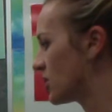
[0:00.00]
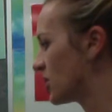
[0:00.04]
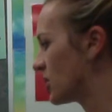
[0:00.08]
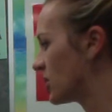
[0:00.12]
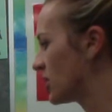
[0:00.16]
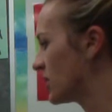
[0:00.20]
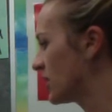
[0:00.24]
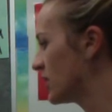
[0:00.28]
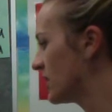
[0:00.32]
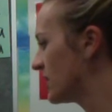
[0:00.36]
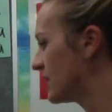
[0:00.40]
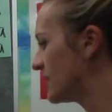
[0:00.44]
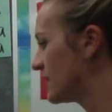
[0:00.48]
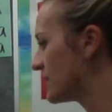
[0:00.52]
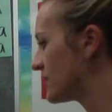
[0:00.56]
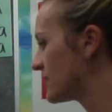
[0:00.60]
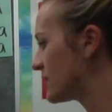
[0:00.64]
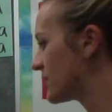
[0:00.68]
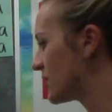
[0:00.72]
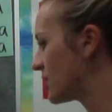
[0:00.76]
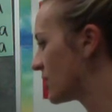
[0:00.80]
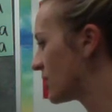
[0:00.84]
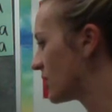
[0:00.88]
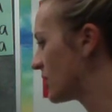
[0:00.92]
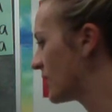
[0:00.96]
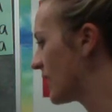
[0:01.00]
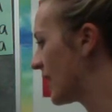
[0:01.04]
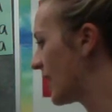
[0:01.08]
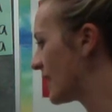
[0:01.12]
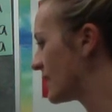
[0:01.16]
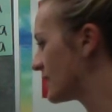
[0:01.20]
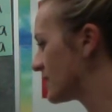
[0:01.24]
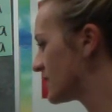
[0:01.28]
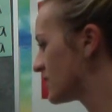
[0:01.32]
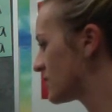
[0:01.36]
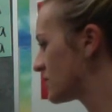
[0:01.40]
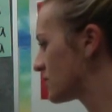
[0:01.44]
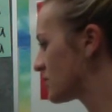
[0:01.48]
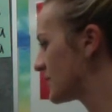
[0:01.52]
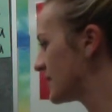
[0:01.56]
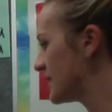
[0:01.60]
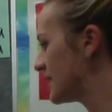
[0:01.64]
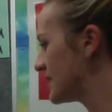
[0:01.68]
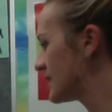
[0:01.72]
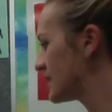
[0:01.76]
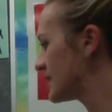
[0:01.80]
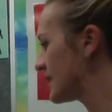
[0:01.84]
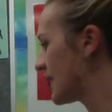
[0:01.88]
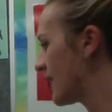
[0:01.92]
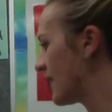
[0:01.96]
saying like bird.
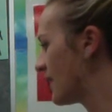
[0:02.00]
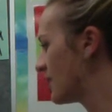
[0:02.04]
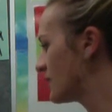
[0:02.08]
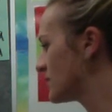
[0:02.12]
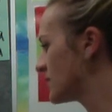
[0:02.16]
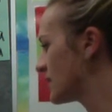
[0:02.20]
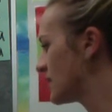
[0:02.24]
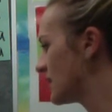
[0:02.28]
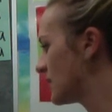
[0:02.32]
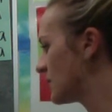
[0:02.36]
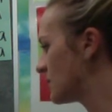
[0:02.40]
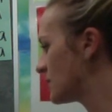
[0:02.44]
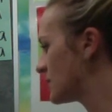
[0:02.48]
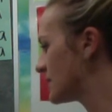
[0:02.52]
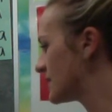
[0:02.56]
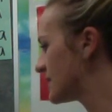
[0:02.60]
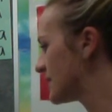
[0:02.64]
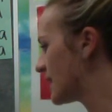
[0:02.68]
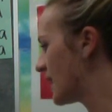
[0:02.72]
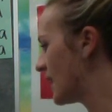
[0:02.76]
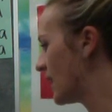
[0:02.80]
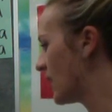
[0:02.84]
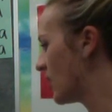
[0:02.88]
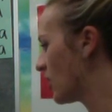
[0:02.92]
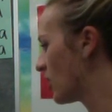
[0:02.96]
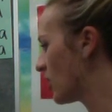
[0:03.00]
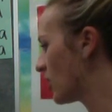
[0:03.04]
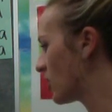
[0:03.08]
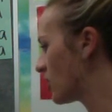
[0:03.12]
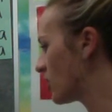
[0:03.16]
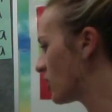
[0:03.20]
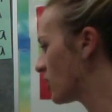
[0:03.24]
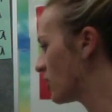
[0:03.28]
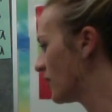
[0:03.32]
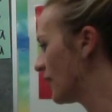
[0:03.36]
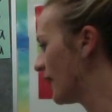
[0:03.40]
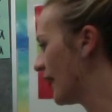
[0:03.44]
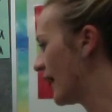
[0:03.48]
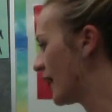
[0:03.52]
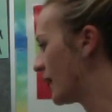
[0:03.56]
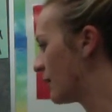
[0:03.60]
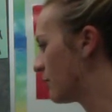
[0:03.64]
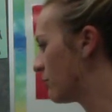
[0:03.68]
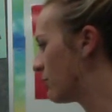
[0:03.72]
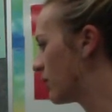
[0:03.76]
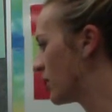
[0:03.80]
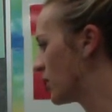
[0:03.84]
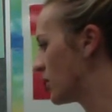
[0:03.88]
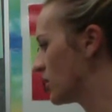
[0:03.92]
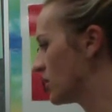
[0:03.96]
And number
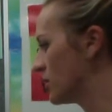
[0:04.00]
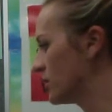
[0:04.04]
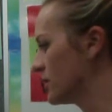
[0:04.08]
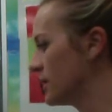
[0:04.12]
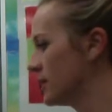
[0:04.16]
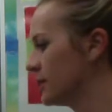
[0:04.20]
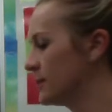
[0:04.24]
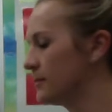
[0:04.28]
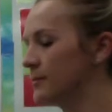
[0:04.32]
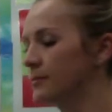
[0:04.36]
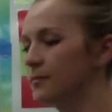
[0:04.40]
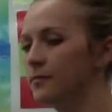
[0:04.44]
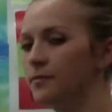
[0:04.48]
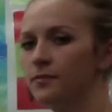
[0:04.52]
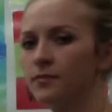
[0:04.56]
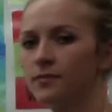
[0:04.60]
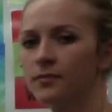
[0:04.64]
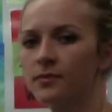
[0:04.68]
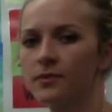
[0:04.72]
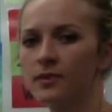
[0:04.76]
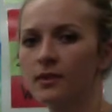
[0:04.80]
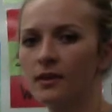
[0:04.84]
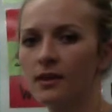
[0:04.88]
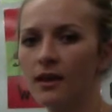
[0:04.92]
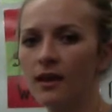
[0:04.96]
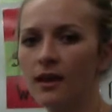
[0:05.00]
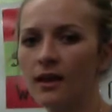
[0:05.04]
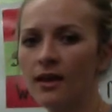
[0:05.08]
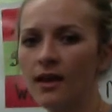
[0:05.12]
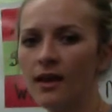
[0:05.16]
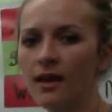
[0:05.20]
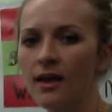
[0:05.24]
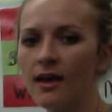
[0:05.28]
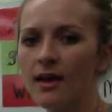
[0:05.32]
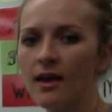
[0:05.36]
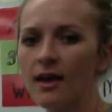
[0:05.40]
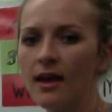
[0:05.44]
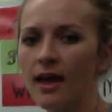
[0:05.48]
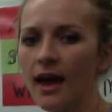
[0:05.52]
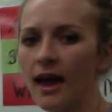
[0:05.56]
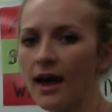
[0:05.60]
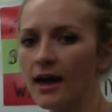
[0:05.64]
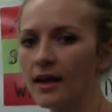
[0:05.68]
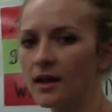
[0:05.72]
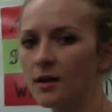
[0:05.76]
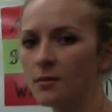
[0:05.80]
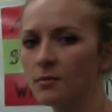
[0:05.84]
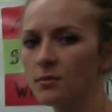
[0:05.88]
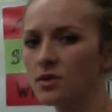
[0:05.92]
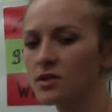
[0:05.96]
6 is park. It had 3
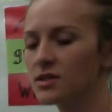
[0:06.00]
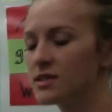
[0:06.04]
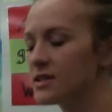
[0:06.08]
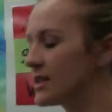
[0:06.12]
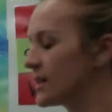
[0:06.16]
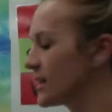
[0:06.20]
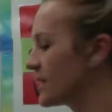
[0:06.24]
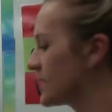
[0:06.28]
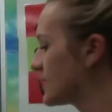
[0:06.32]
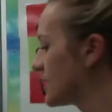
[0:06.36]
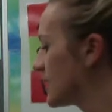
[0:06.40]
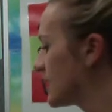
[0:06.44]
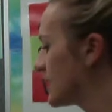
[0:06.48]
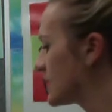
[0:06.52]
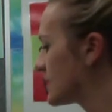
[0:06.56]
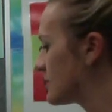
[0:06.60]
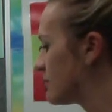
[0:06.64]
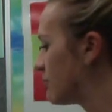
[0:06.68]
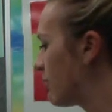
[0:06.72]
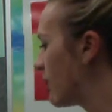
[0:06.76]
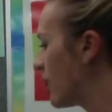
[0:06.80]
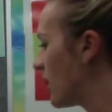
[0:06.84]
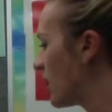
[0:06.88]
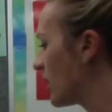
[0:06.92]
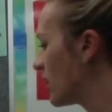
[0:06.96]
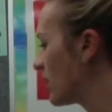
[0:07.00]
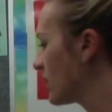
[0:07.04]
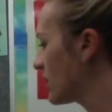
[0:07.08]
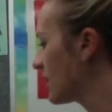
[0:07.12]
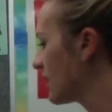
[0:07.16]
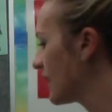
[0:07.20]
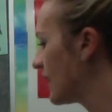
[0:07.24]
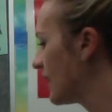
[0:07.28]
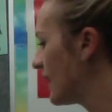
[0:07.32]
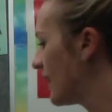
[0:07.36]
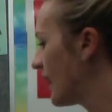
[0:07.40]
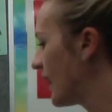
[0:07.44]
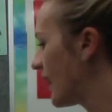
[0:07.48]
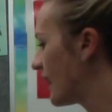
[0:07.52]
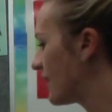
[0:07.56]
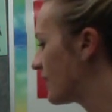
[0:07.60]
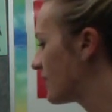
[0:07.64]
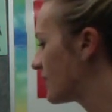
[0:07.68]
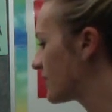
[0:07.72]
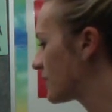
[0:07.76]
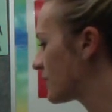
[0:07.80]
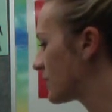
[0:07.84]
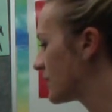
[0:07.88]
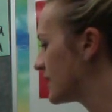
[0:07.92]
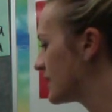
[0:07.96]
sounds, and it was saying R like
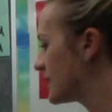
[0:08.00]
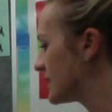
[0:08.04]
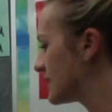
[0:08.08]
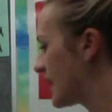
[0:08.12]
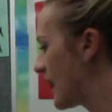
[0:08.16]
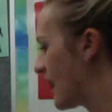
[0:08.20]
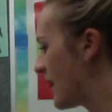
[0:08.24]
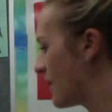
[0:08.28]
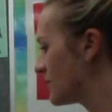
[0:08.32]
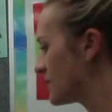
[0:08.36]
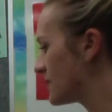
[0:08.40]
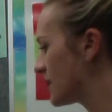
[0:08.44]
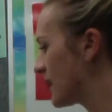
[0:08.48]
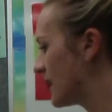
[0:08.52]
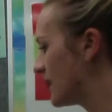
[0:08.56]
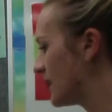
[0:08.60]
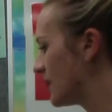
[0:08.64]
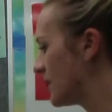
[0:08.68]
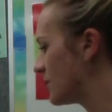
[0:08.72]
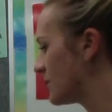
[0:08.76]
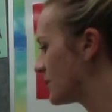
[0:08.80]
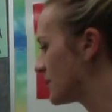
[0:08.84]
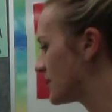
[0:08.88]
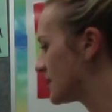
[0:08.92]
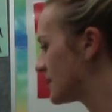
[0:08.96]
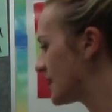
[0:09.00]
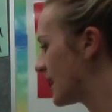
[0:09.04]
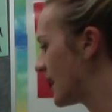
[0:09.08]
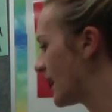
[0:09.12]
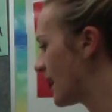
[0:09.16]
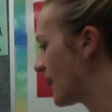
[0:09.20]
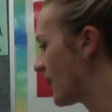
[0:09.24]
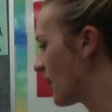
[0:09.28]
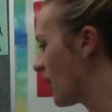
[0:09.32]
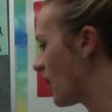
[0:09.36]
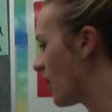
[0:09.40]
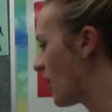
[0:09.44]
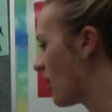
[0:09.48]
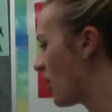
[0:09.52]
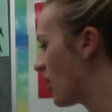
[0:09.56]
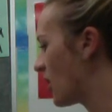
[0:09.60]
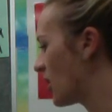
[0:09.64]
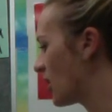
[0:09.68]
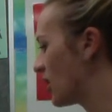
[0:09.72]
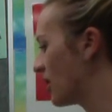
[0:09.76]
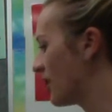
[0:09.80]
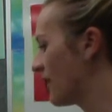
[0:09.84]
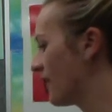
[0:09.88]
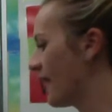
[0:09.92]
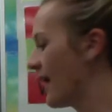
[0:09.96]
barn. If you got
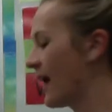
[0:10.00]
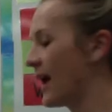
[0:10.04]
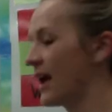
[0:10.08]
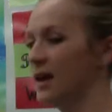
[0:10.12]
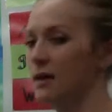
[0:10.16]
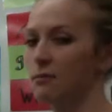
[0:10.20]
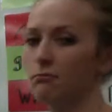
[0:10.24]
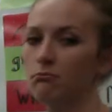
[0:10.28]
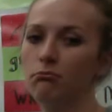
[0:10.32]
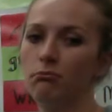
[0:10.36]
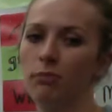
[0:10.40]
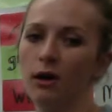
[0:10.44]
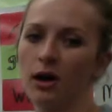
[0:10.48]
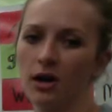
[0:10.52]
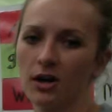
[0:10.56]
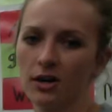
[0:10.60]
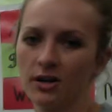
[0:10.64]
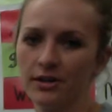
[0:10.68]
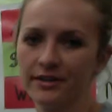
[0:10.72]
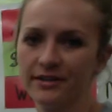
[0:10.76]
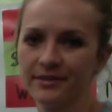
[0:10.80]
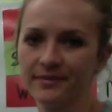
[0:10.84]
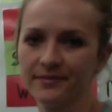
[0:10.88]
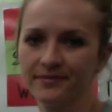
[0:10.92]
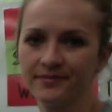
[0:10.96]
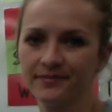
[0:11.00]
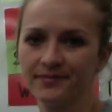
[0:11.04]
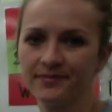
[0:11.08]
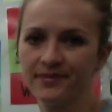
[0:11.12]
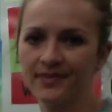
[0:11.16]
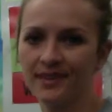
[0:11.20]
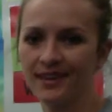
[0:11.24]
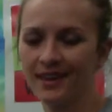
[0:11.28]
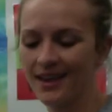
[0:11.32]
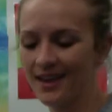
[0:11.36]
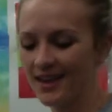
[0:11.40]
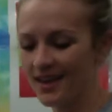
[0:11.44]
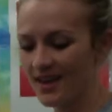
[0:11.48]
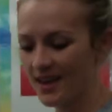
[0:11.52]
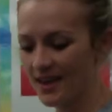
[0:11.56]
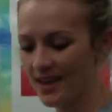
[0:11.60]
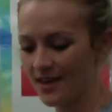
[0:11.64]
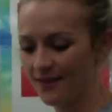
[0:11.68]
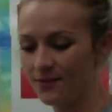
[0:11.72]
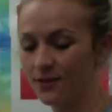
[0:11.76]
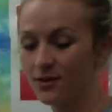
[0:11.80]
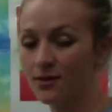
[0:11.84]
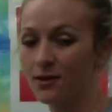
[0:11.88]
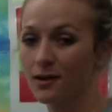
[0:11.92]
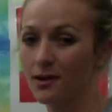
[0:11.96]
100%, that was awesome. Good job.
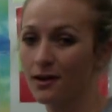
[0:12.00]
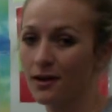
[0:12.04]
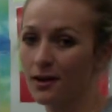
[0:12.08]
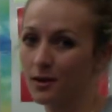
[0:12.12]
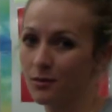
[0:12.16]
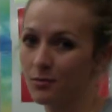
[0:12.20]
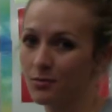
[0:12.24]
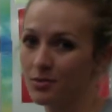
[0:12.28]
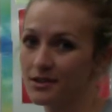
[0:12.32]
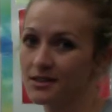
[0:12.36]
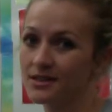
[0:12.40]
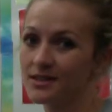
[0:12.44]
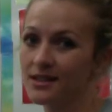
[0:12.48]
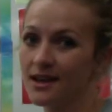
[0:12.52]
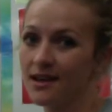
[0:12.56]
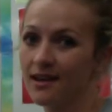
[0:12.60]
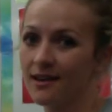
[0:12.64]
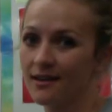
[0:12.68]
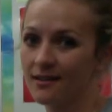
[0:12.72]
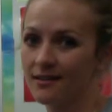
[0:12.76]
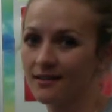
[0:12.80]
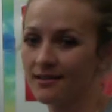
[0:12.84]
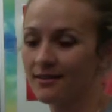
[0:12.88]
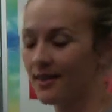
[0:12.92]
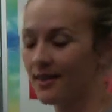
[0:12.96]
It's a little bit tricky.